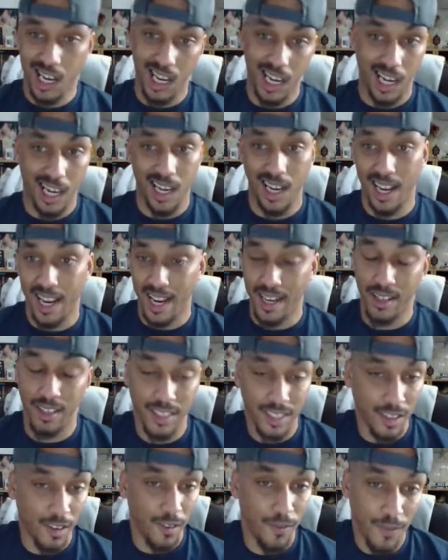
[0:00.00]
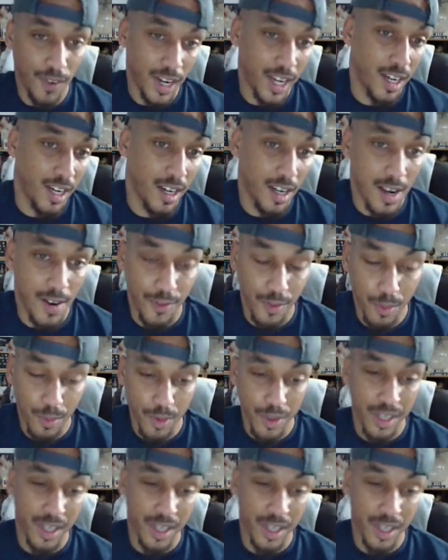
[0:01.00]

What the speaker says: click, click, and it's so fucking uncomfortable.